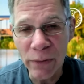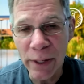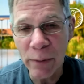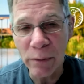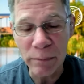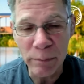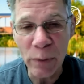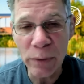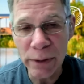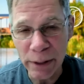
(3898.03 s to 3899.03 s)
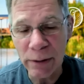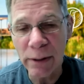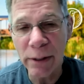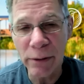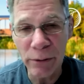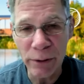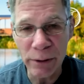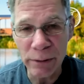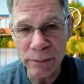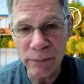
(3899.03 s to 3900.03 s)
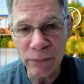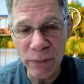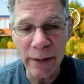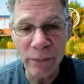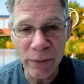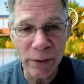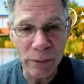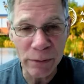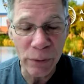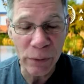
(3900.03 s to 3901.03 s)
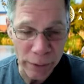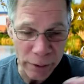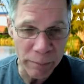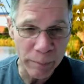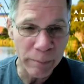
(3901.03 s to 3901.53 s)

they will molt their either their flight feathers or their